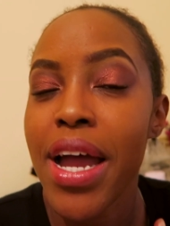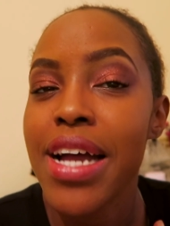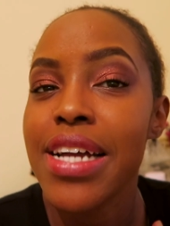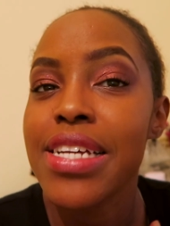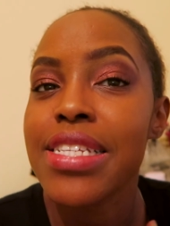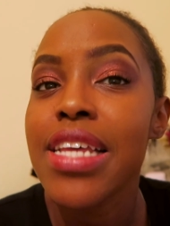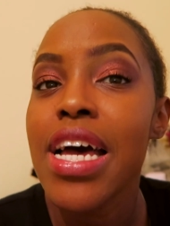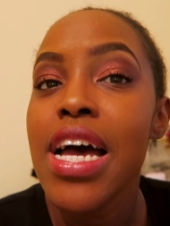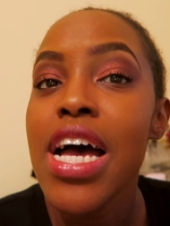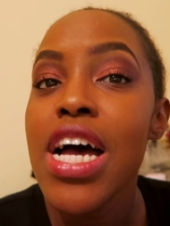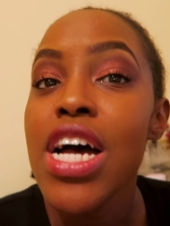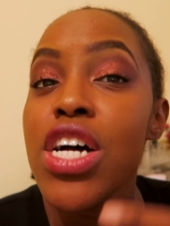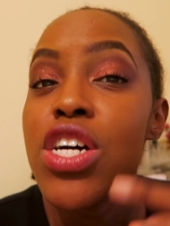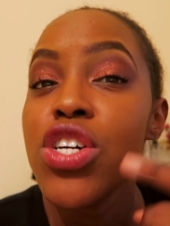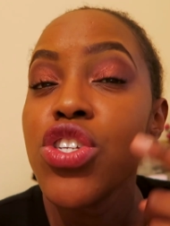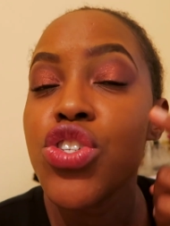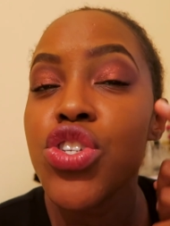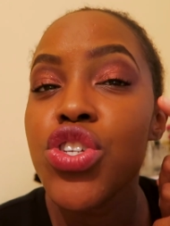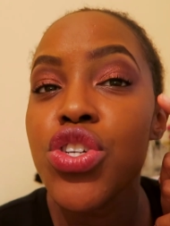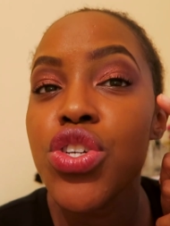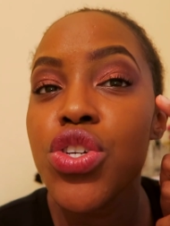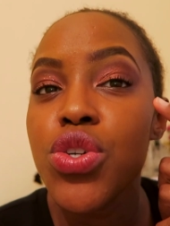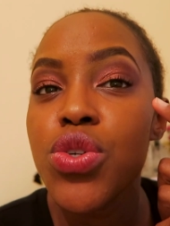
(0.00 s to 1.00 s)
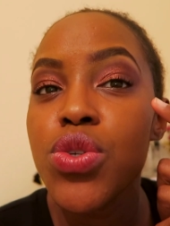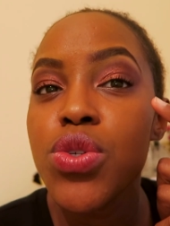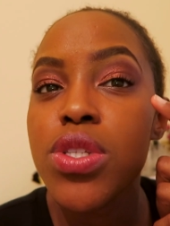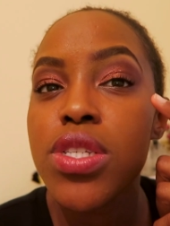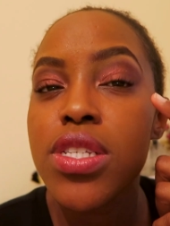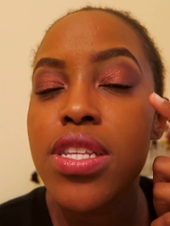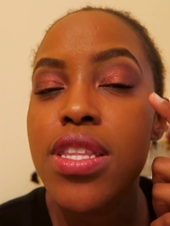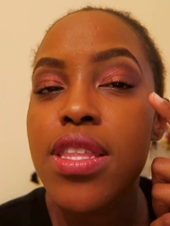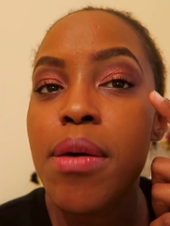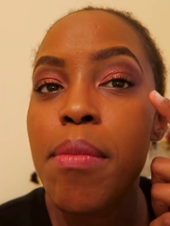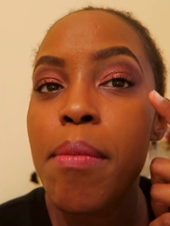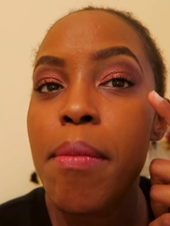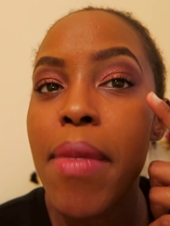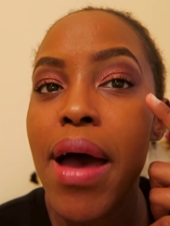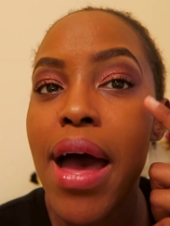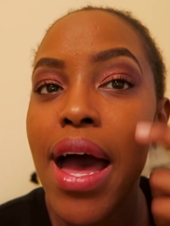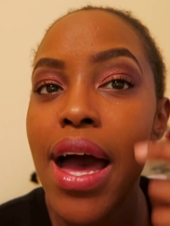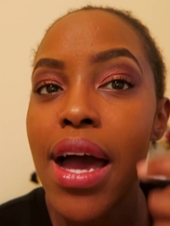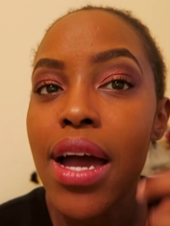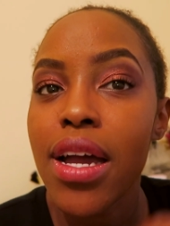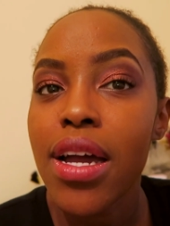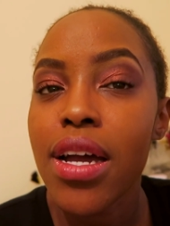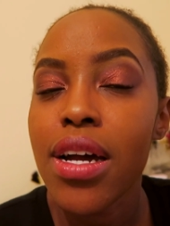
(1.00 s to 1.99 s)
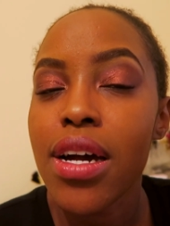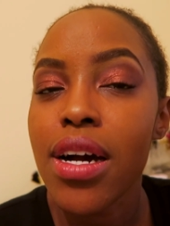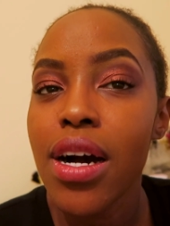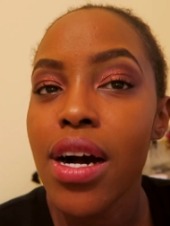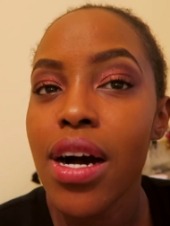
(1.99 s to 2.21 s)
eyes. She used the MAC,